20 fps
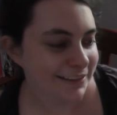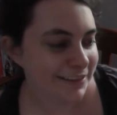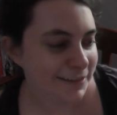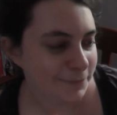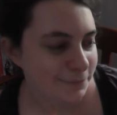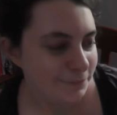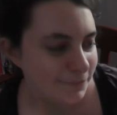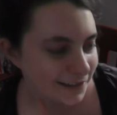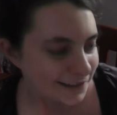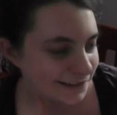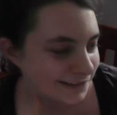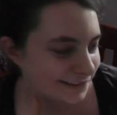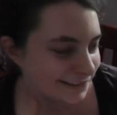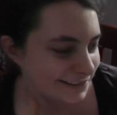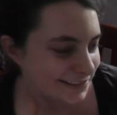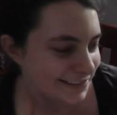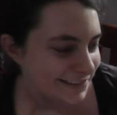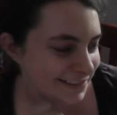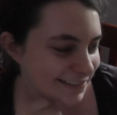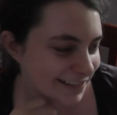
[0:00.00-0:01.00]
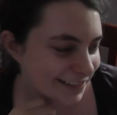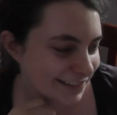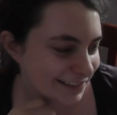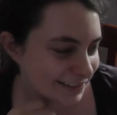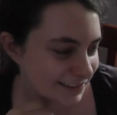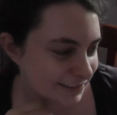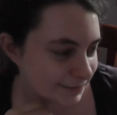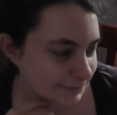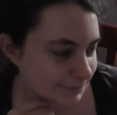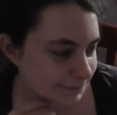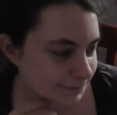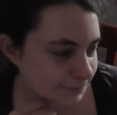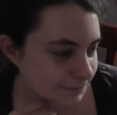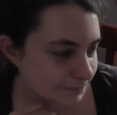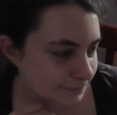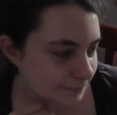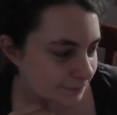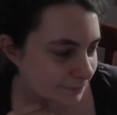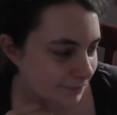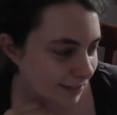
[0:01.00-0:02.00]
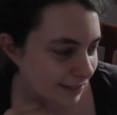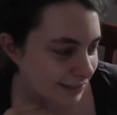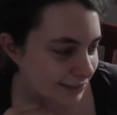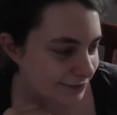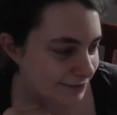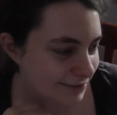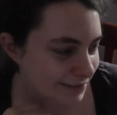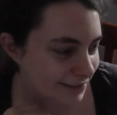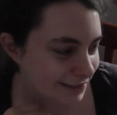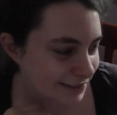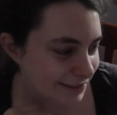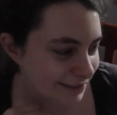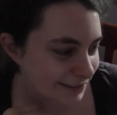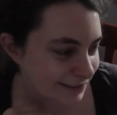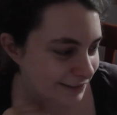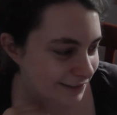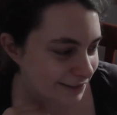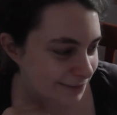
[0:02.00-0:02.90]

And Madeline says, "Are you kidding?